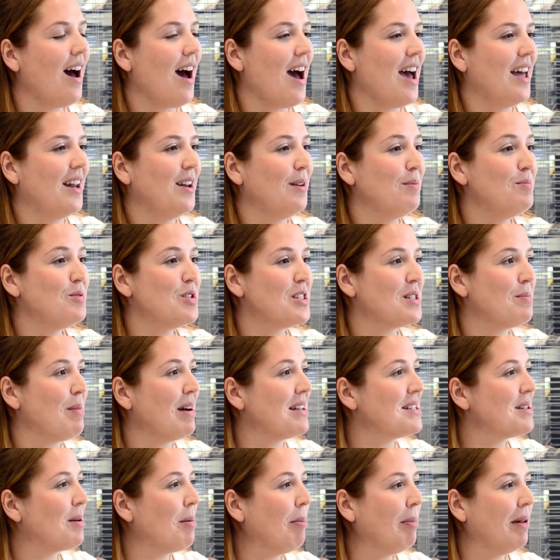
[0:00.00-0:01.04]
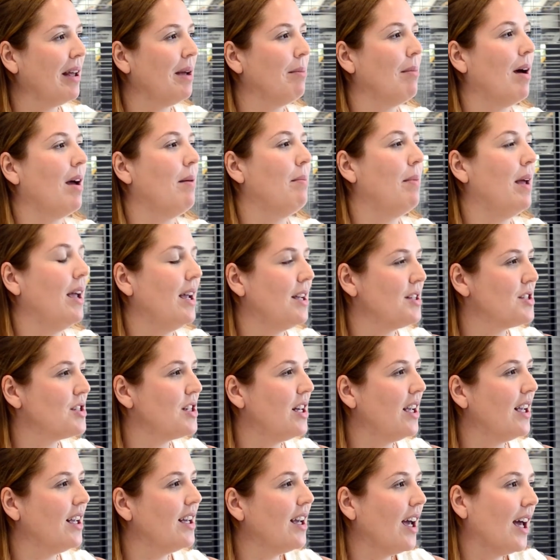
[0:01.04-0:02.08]
and I'm just about to complete my
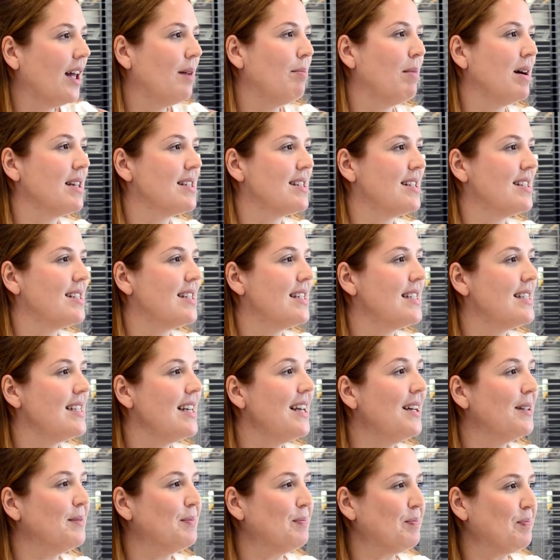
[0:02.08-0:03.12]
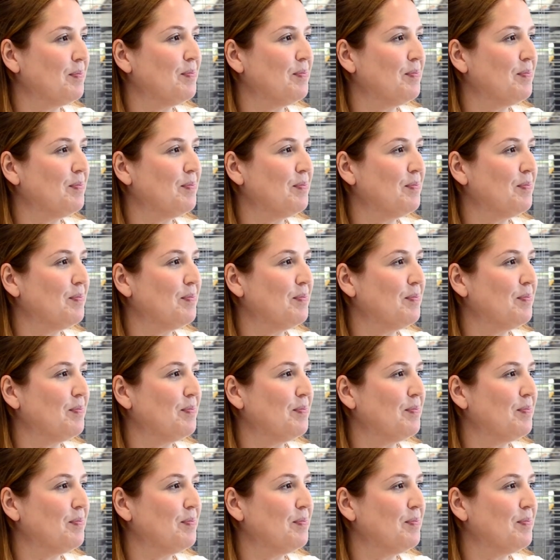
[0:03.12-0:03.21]
PhD and Masters this year.